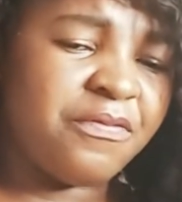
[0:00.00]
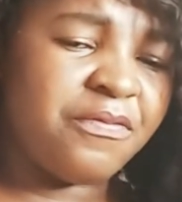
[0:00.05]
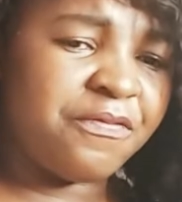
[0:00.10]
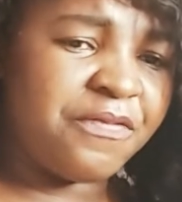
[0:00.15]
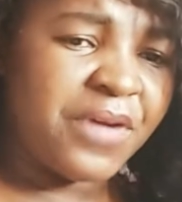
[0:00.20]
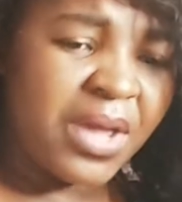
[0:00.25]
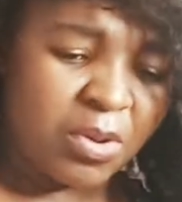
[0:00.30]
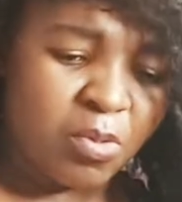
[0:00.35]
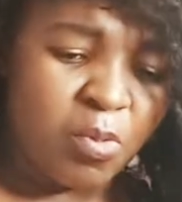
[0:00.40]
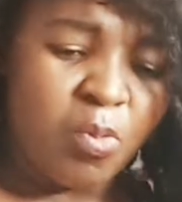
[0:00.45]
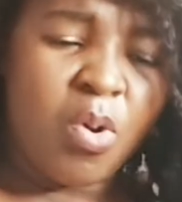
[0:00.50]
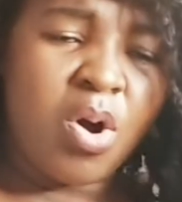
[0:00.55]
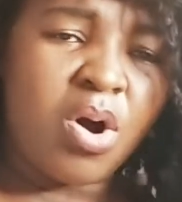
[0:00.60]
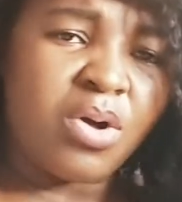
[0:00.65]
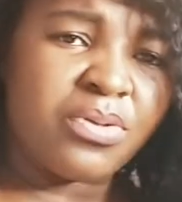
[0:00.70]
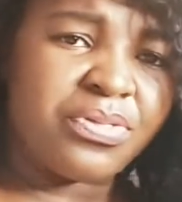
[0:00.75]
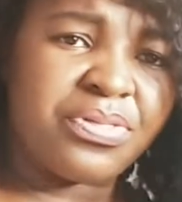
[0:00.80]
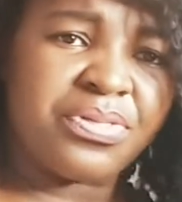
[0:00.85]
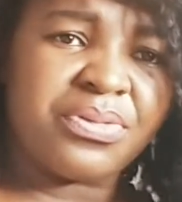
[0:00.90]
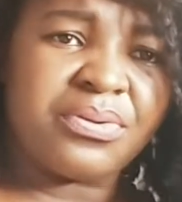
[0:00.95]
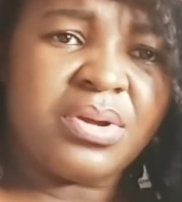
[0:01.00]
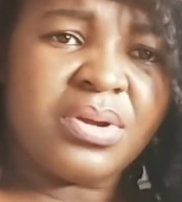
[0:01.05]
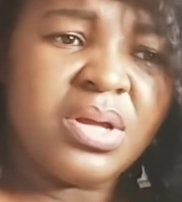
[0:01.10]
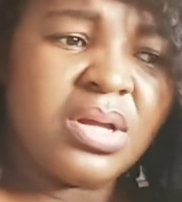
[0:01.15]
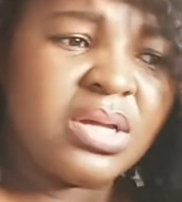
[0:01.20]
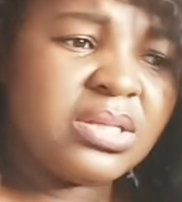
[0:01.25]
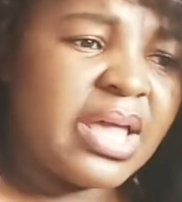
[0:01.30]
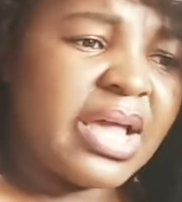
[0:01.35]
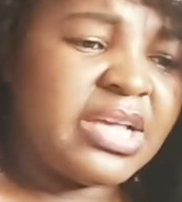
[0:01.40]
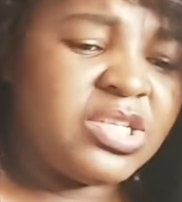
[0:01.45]
Fake worth,
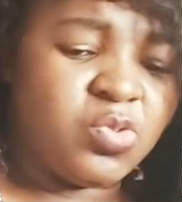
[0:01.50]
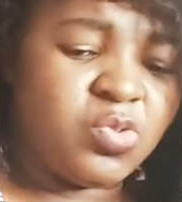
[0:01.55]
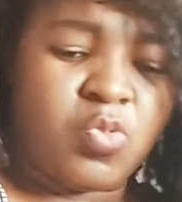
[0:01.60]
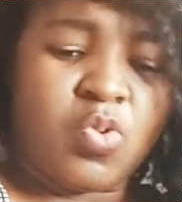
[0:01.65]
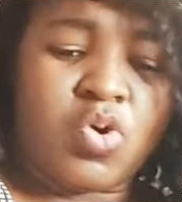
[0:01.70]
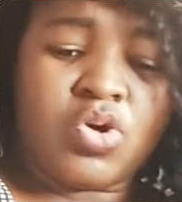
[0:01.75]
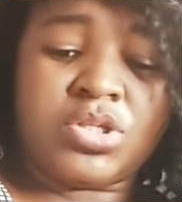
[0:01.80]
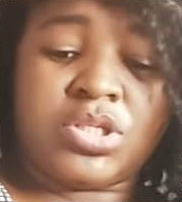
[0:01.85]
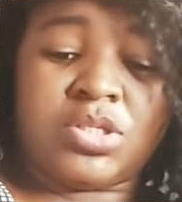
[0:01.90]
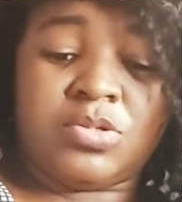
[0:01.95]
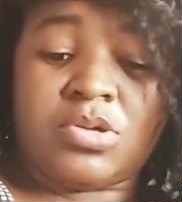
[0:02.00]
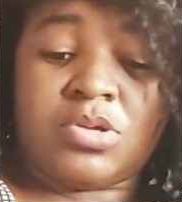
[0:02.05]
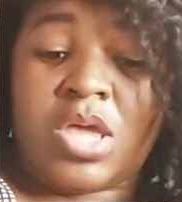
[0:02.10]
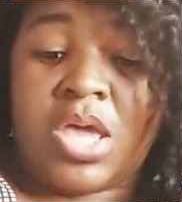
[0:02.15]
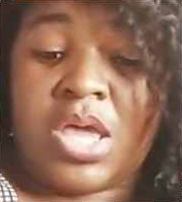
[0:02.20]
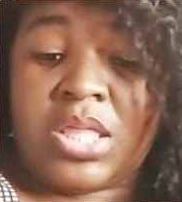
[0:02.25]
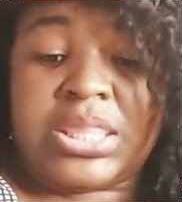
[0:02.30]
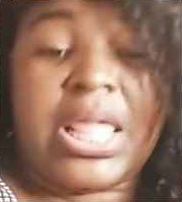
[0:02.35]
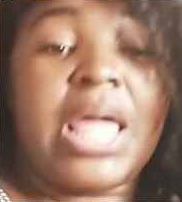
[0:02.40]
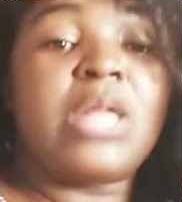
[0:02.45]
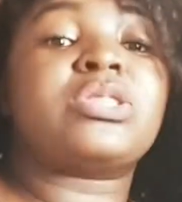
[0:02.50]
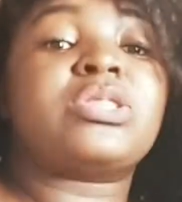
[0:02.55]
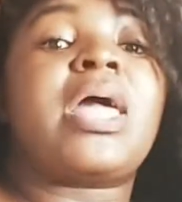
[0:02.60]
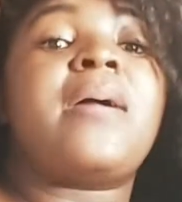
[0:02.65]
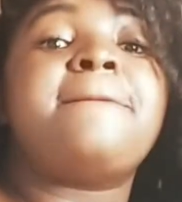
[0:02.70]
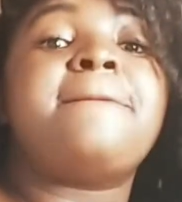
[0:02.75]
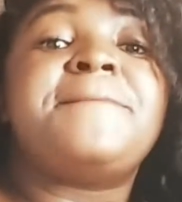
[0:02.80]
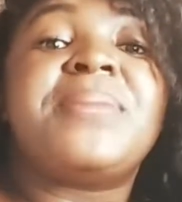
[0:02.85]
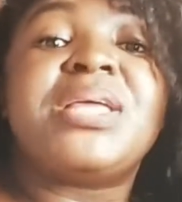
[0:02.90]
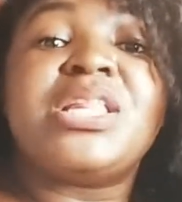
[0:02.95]
that is worth a ten
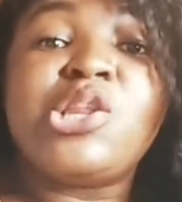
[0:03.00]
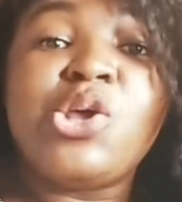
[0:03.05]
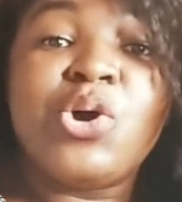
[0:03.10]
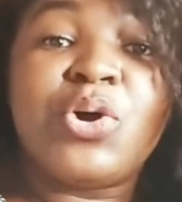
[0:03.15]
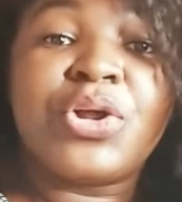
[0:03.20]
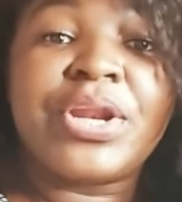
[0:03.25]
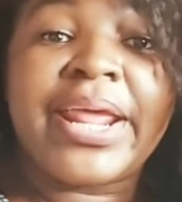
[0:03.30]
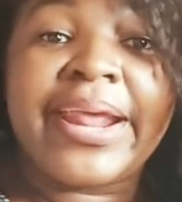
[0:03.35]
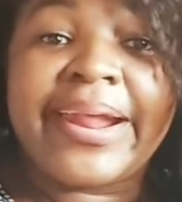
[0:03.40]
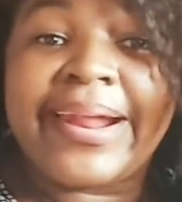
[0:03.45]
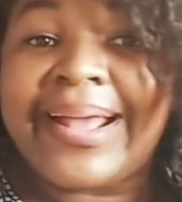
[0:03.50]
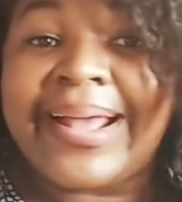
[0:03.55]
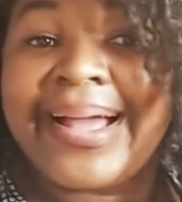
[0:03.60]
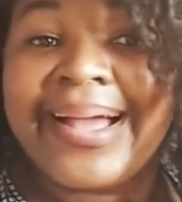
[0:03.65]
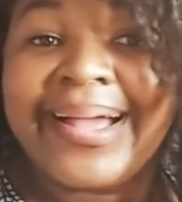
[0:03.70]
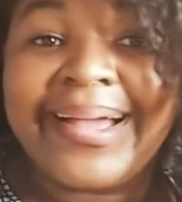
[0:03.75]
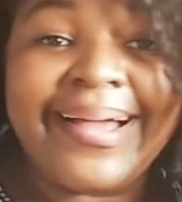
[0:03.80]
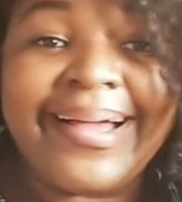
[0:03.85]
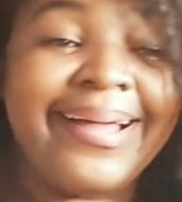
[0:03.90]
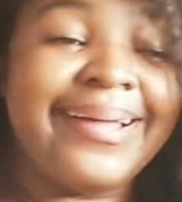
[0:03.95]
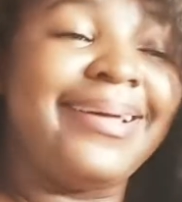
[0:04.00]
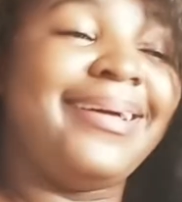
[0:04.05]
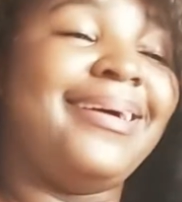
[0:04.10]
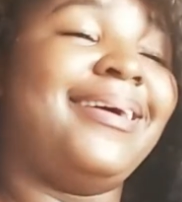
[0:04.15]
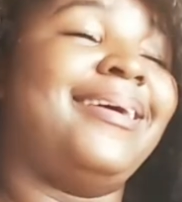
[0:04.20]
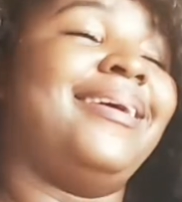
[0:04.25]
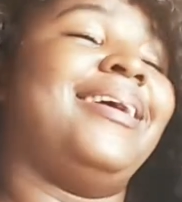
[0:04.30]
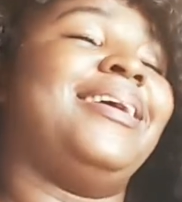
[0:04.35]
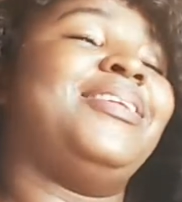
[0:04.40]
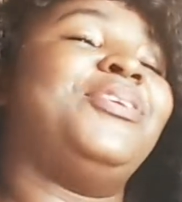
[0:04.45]
ten billionaire,
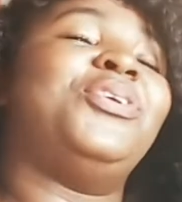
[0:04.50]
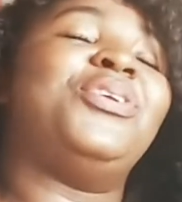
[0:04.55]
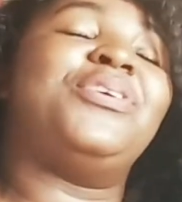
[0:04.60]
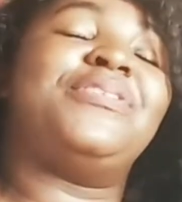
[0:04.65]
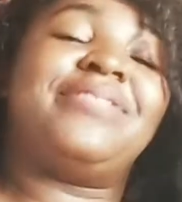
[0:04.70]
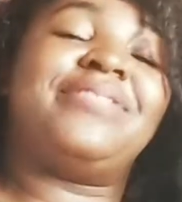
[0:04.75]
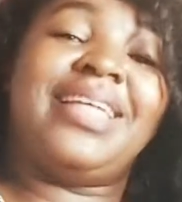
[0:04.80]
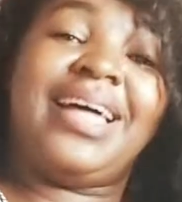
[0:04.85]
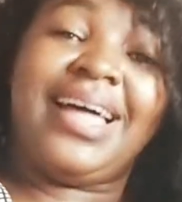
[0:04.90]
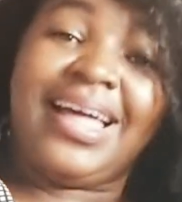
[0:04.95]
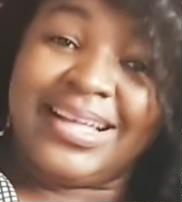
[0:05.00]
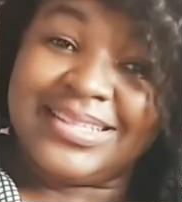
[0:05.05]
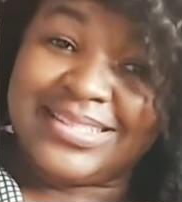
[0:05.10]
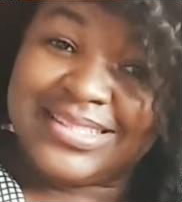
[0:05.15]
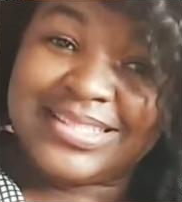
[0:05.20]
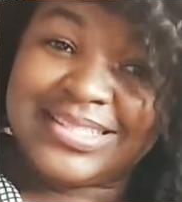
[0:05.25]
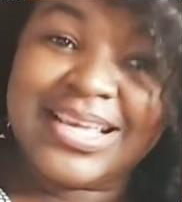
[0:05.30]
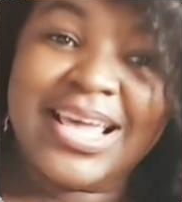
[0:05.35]
and all of that.